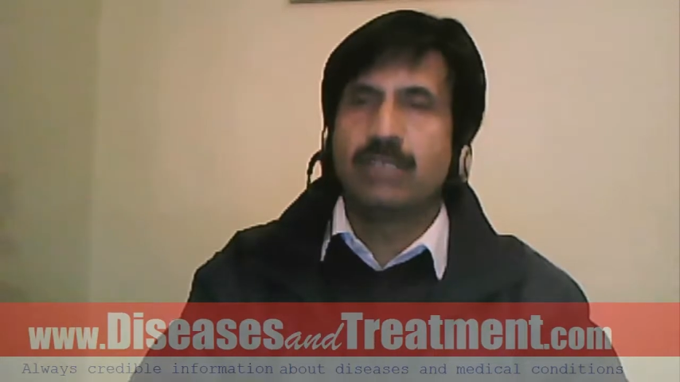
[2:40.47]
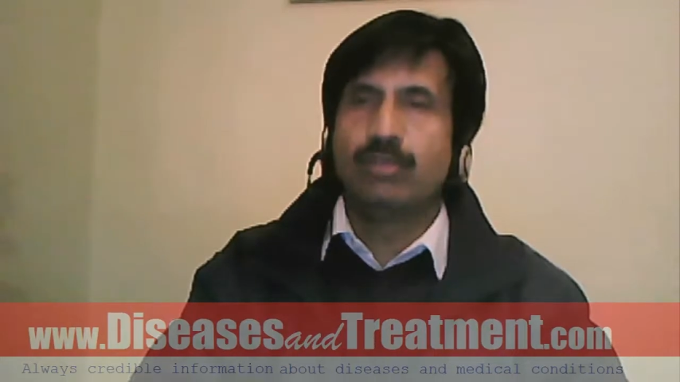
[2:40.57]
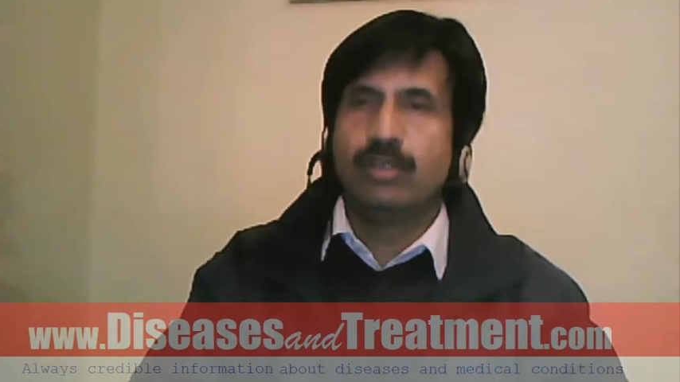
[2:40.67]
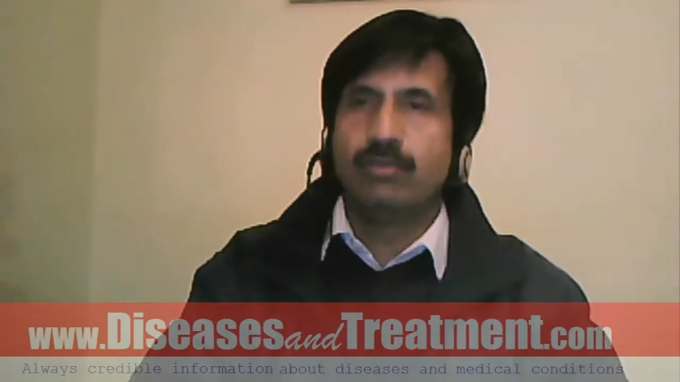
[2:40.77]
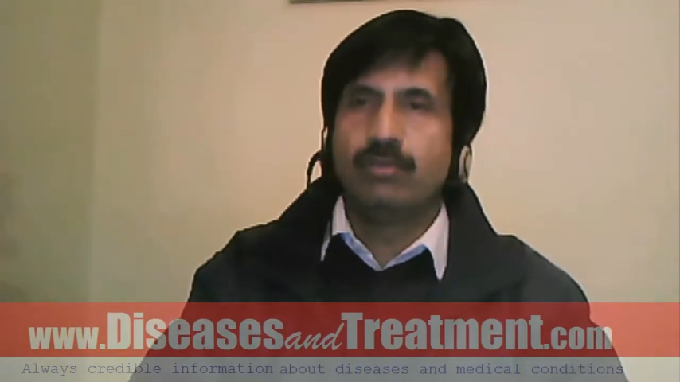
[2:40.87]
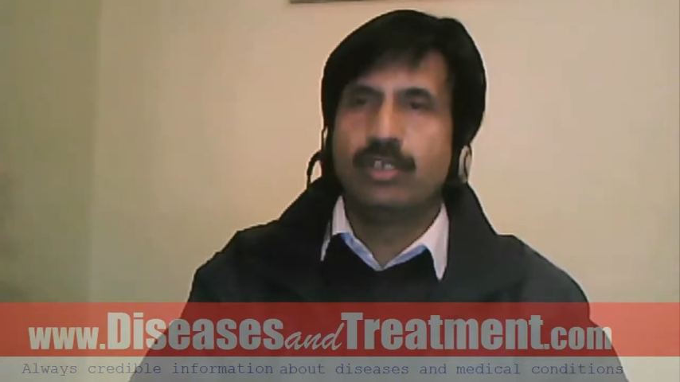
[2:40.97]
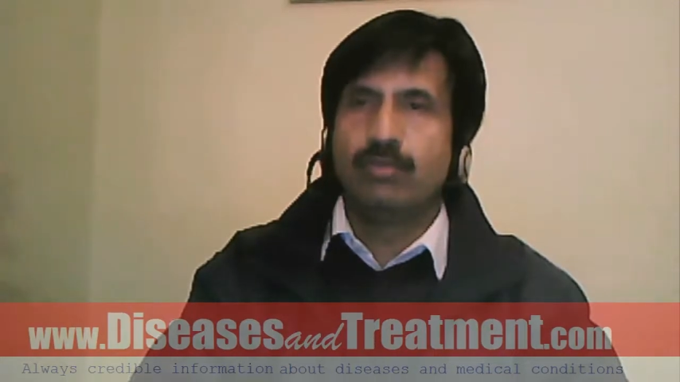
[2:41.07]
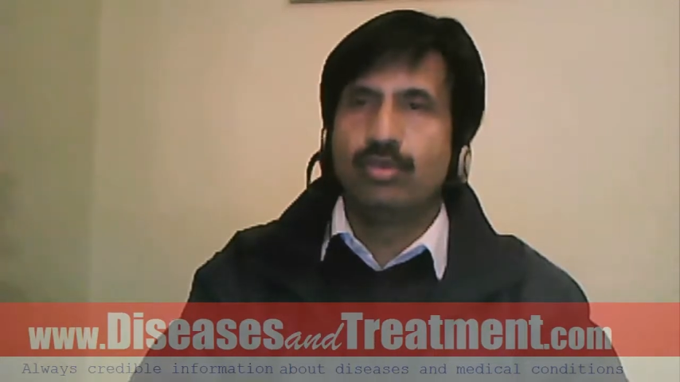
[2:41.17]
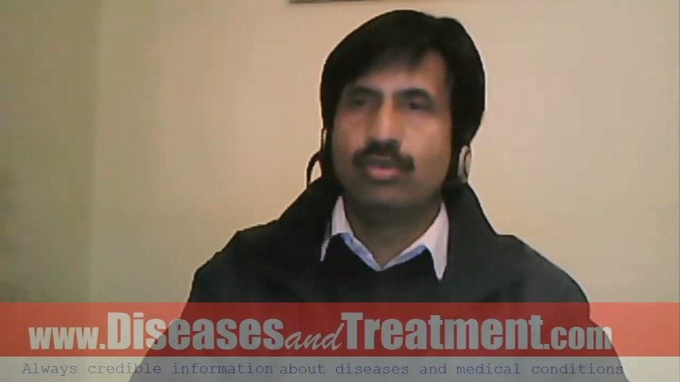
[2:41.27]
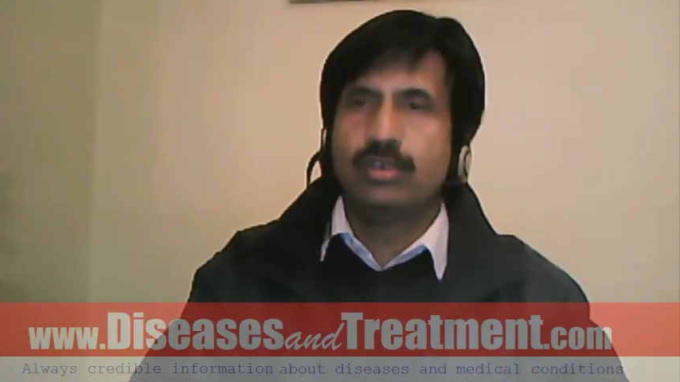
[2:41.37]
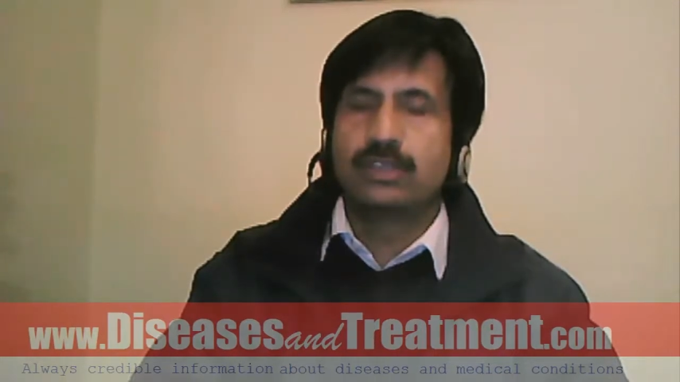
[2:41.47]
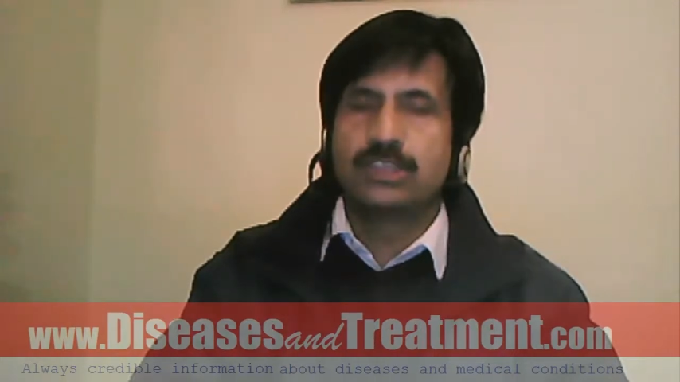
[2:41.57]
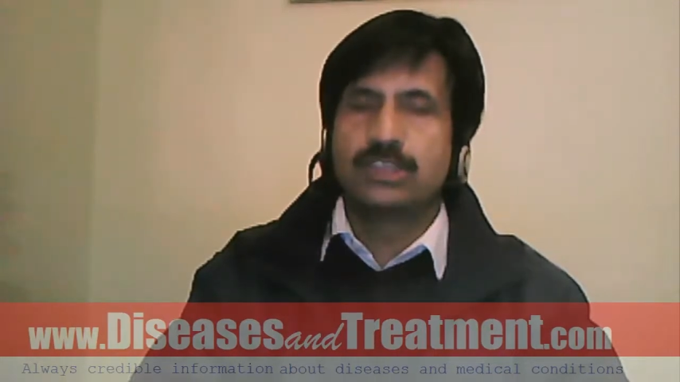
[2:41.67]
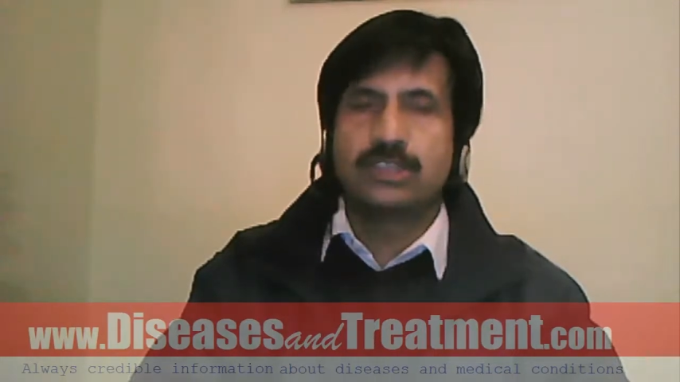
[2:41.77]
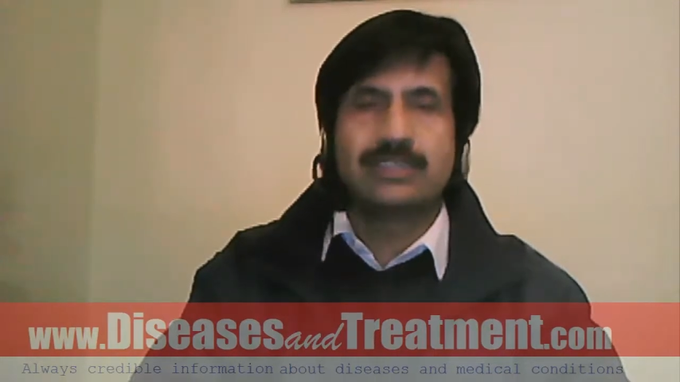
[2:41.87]

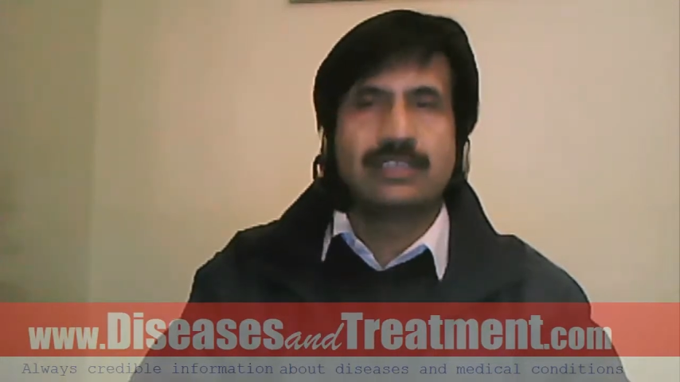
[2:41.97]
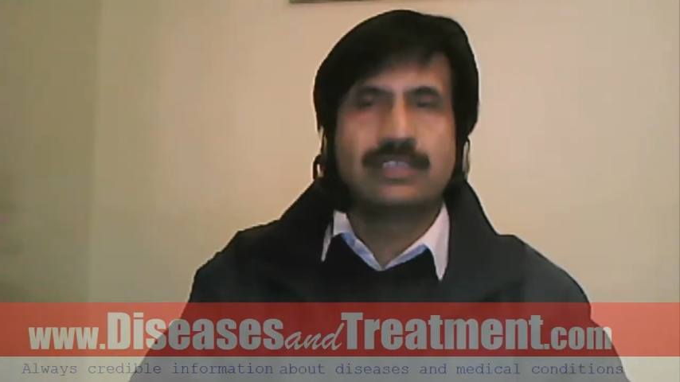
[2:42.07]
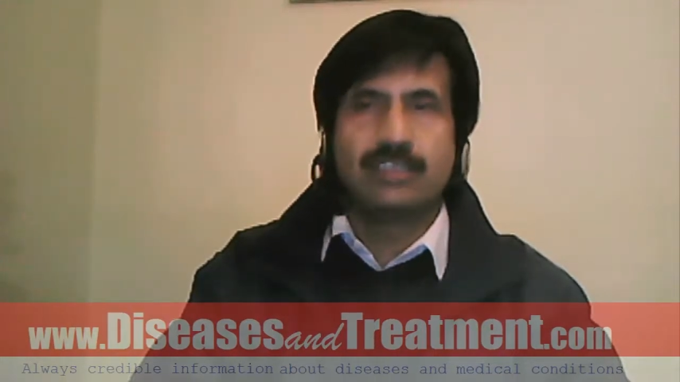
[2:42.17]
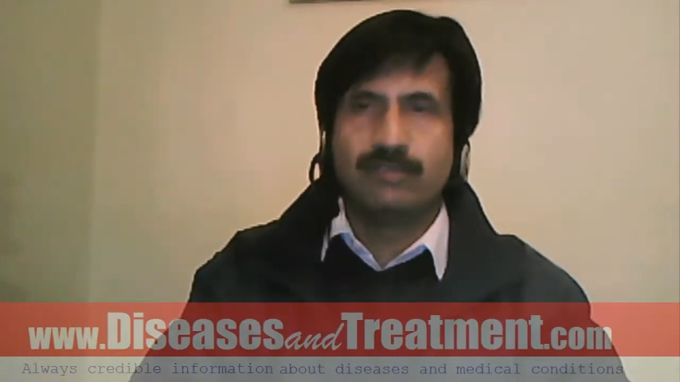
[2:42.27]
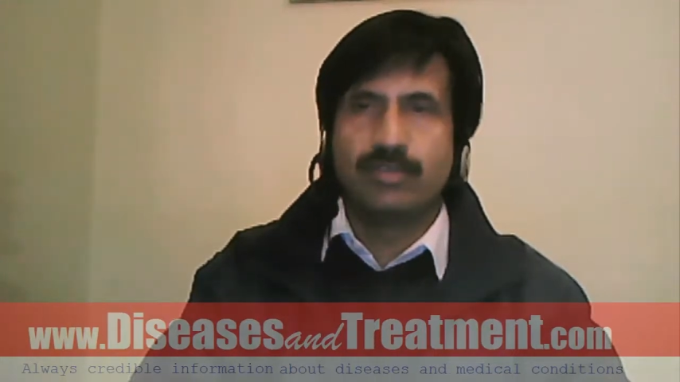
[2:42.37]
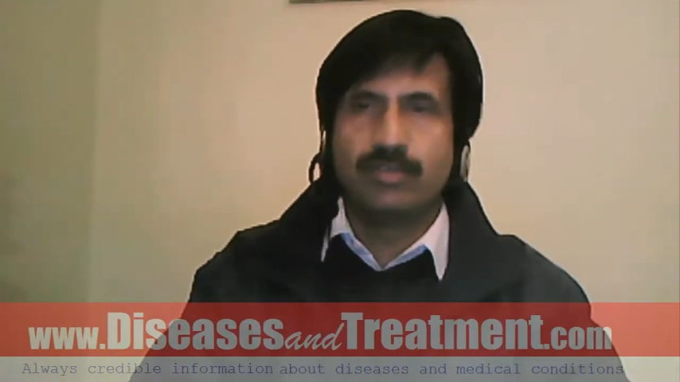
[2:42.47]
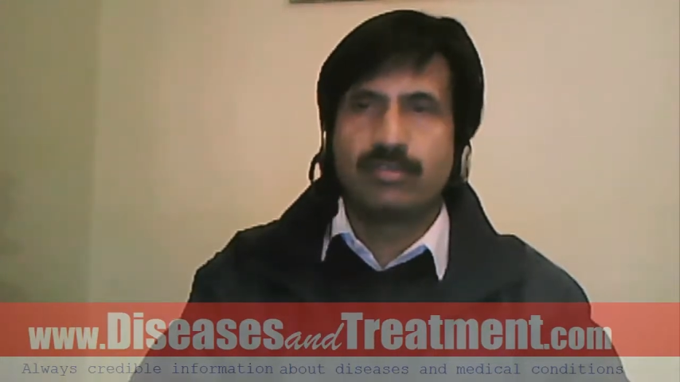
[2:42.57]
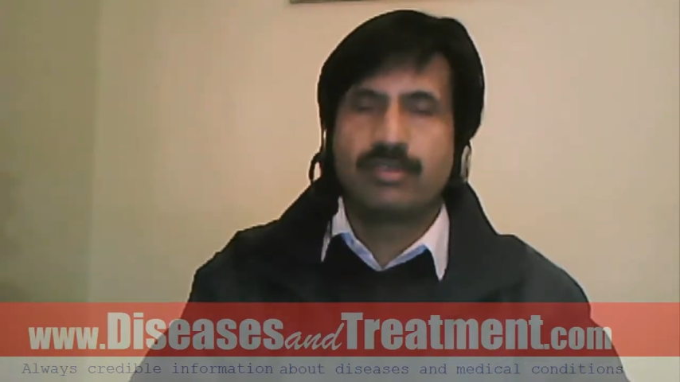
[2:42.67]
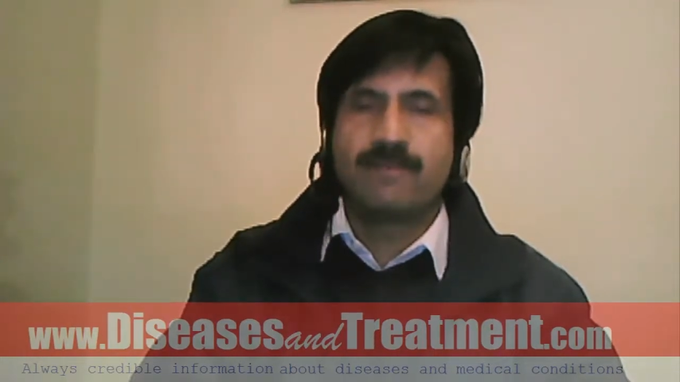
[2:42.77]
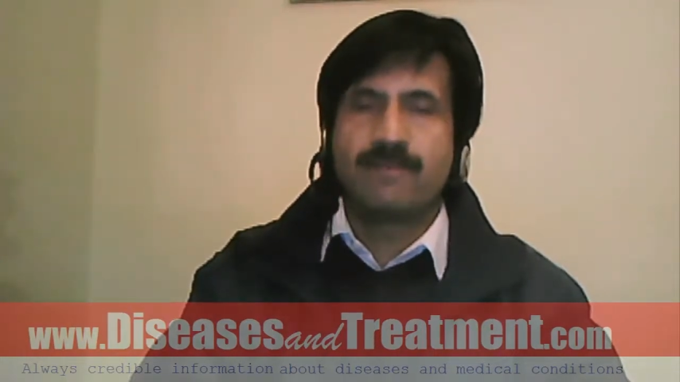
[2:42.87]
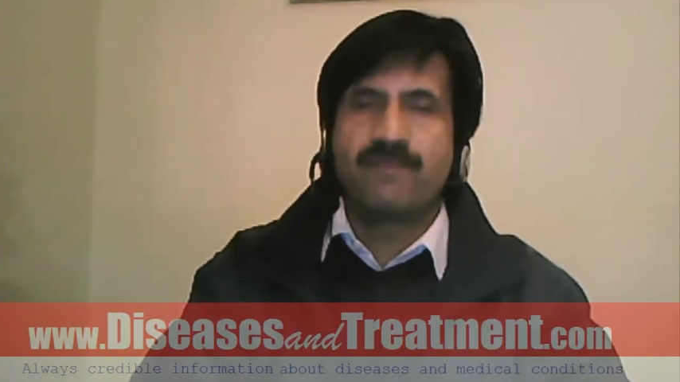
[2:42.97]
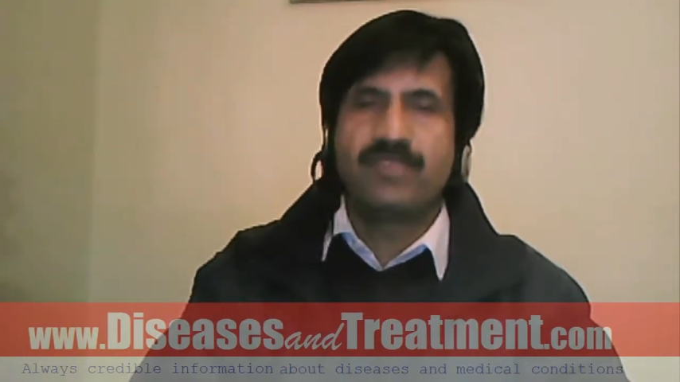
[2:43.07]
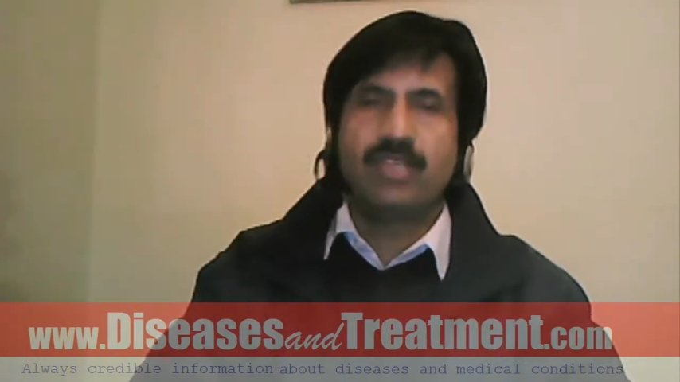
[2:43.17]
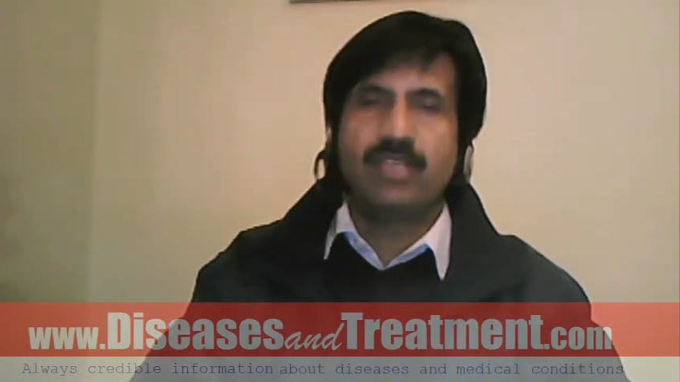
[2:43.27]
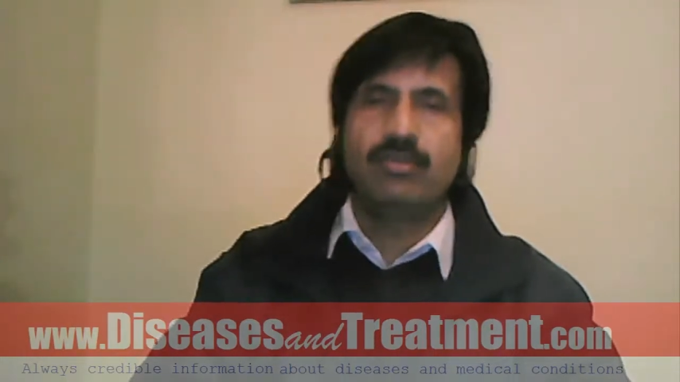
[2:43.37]
www.diseasesandtreatment.com
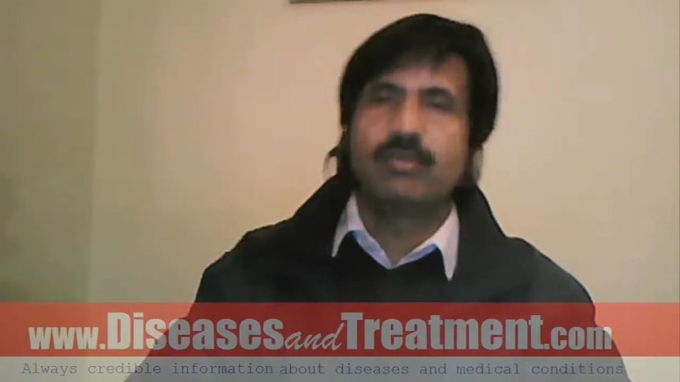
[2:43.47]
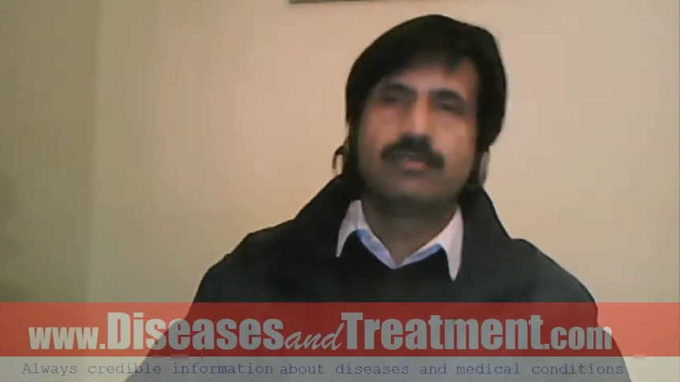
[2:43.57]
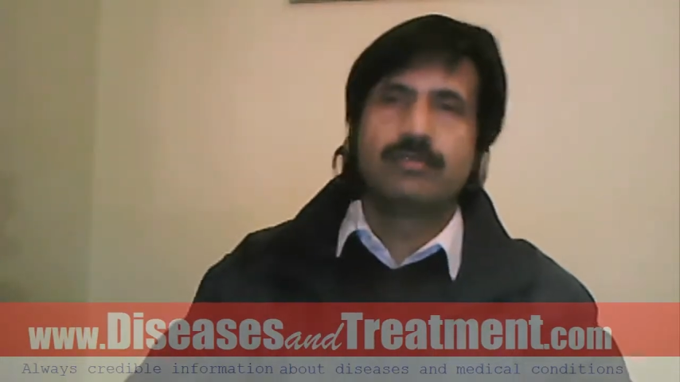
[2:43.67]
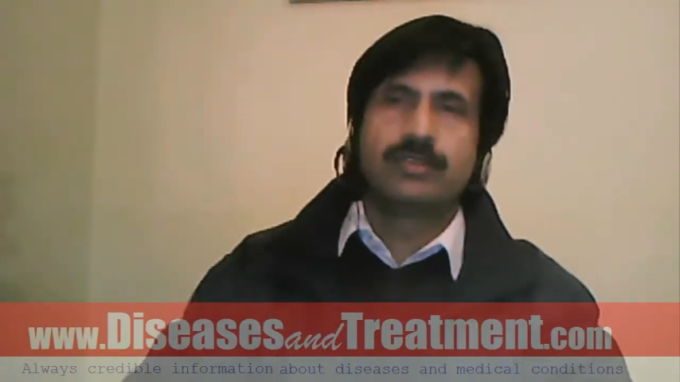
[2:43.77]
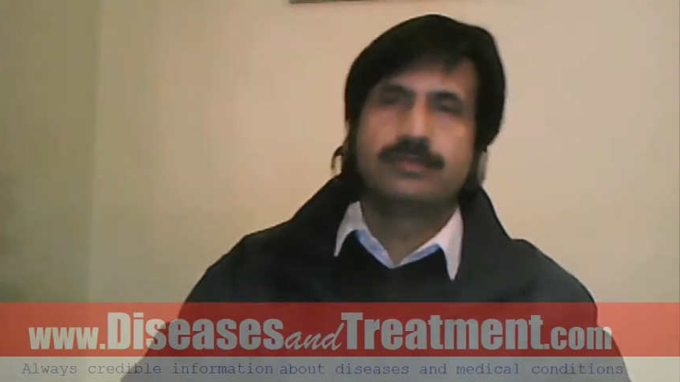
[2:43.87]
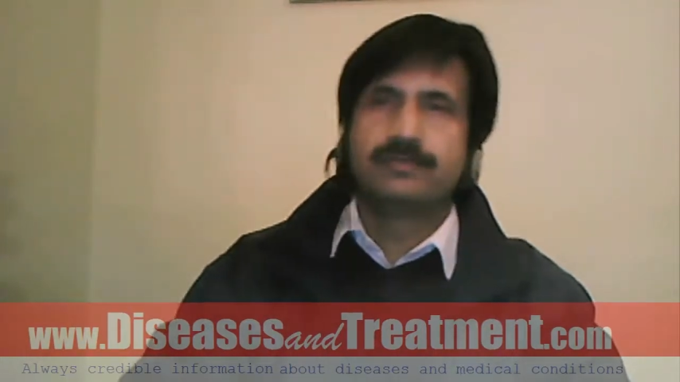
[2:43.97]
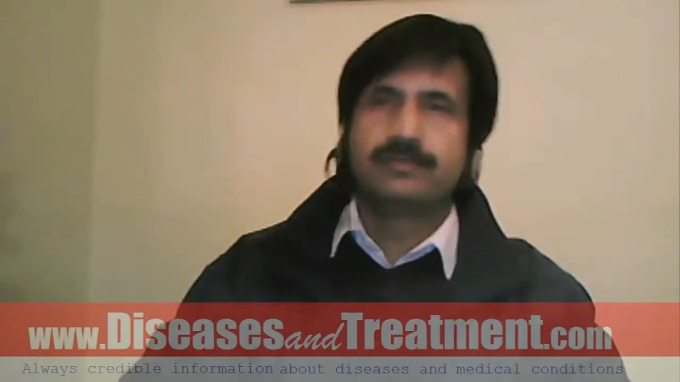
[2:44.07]
thank you and goodbye